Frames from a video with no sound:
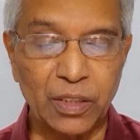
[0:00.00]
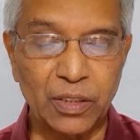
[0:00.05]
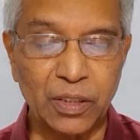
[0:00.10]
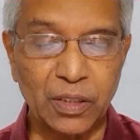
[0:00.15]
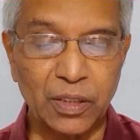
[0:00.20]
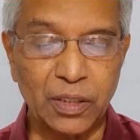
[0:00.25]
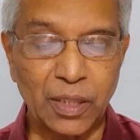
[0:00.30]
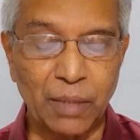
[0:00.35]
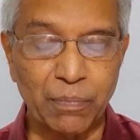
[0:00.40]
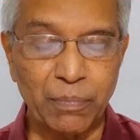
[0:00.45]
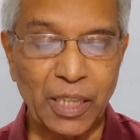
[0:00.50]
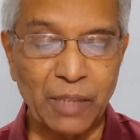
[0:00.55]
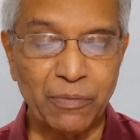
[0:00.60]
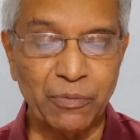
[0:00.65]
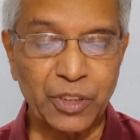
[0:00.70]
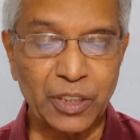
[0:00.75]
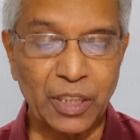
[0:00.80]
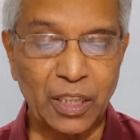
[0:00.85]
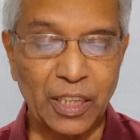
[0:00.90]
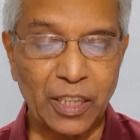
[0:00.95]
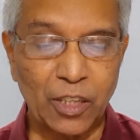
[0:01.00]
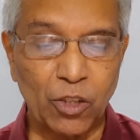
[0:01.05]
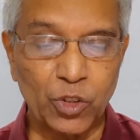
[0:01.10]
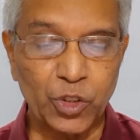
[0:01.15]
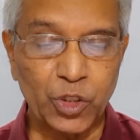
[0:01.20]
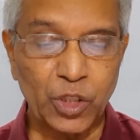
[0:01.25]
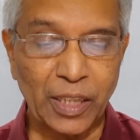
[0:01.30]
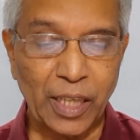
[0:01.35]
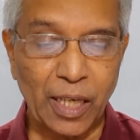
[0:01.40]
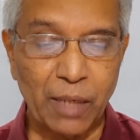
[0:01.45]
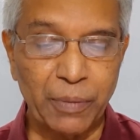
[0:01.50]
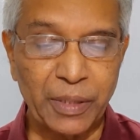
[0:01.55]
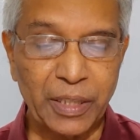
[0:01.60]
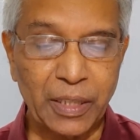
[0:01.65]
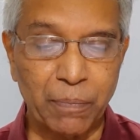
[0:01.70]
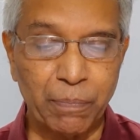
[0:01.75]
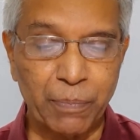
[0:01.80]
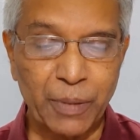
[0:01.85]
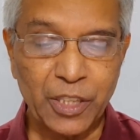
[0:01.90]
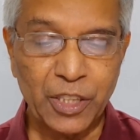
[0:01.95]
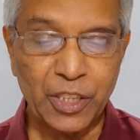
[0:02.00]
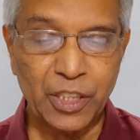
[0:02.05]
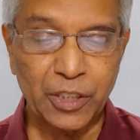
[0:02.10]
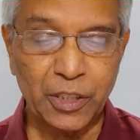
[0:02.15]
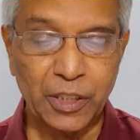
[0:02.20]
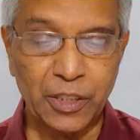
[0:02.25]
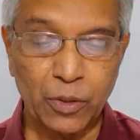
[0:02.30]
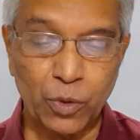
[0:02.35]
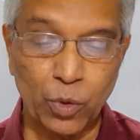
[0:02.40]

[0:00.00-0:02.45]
Sometimes children also can be capricious.